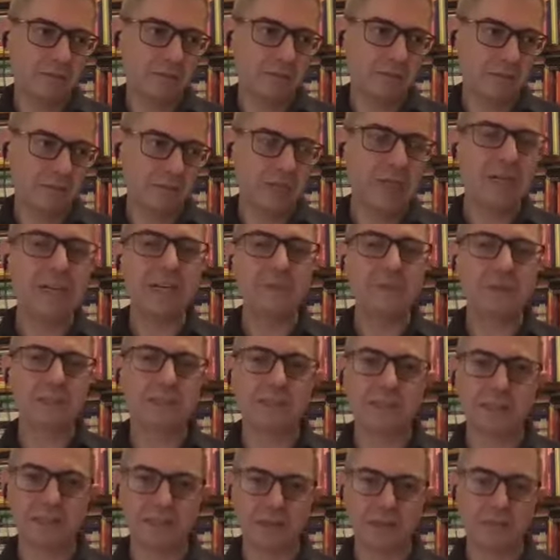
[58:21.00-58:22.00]

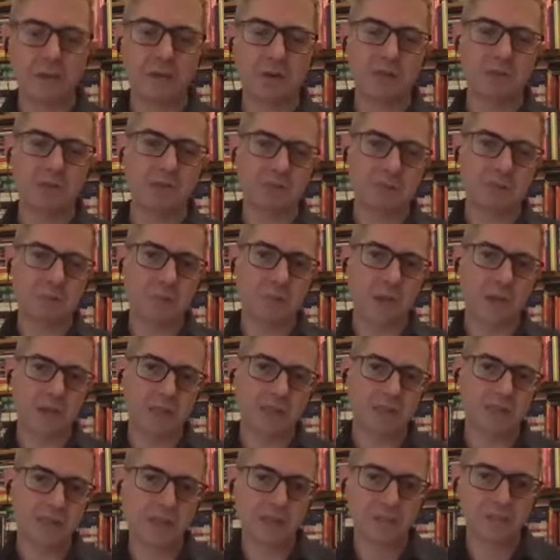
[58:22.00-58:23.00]
limited amount of
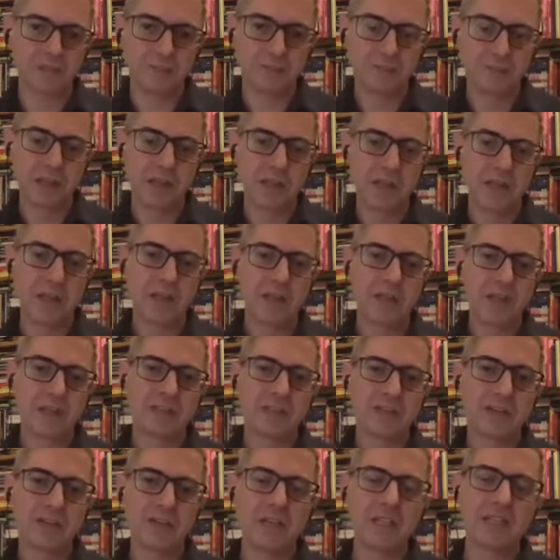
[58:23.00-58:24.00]
space. Yeah.
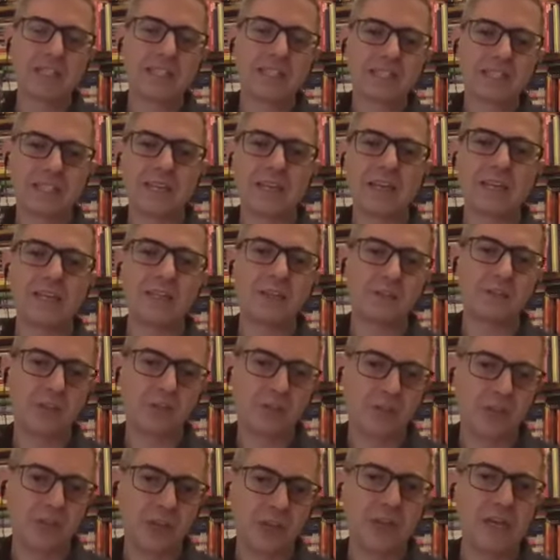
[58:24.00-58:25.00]
So instead of
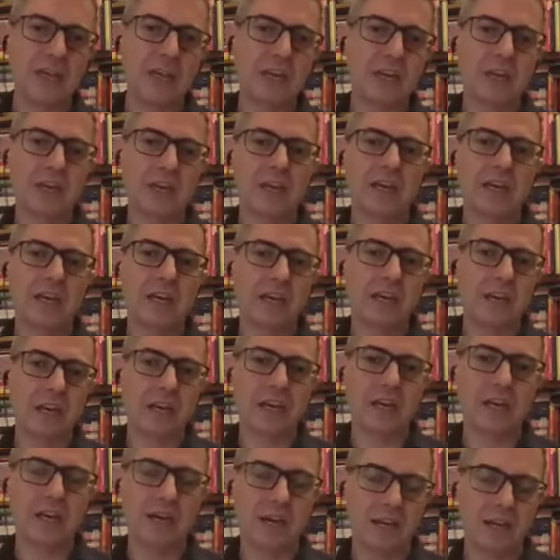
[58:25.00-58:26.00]
thinking
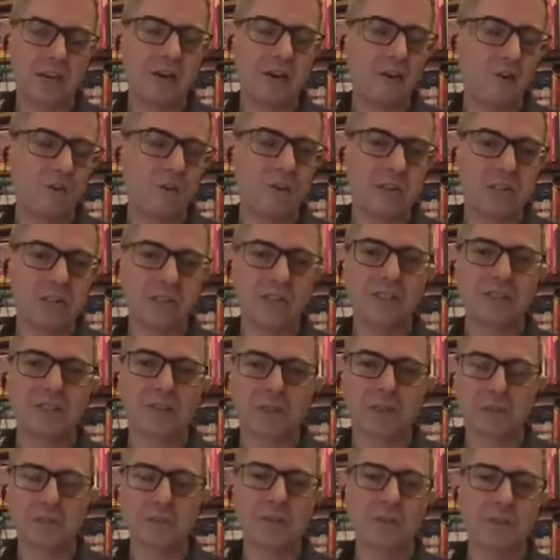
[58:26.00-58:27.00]
always in
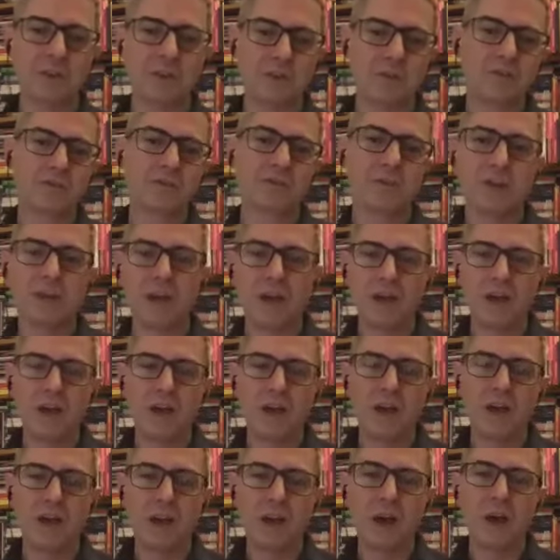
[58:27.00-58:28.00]
terms of
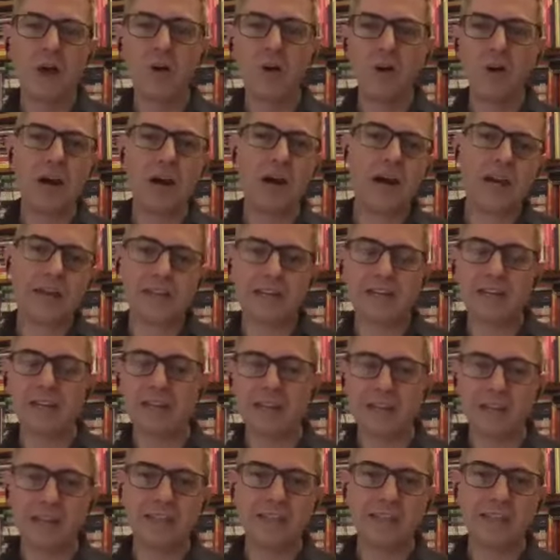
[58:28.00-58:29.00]
online
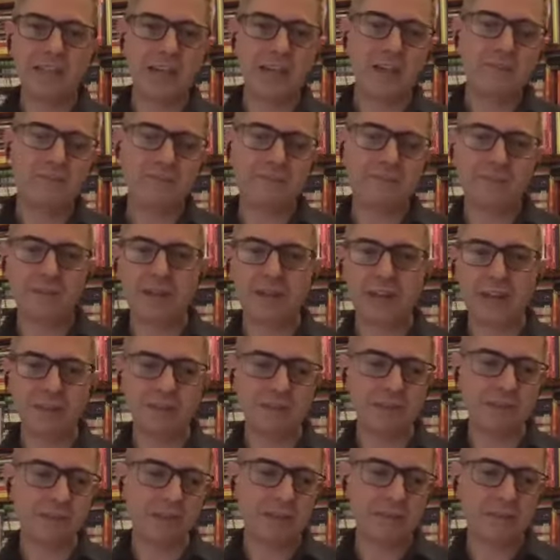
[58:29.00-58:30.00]

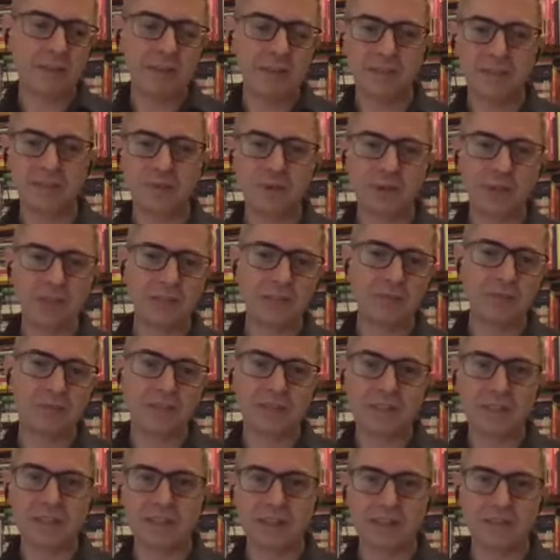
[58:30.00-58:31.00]
and I mean
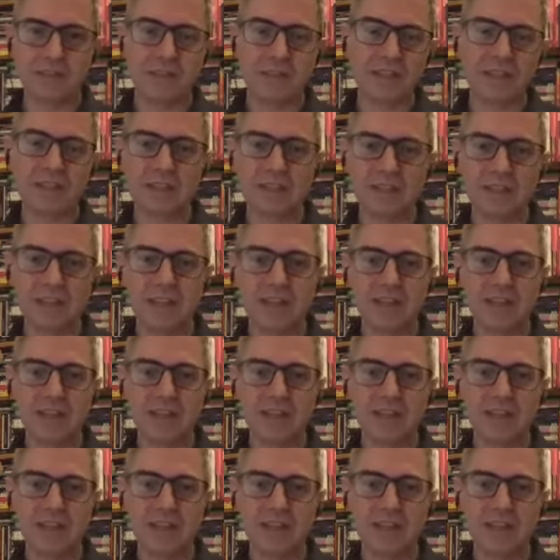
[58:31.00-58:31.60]
24/7,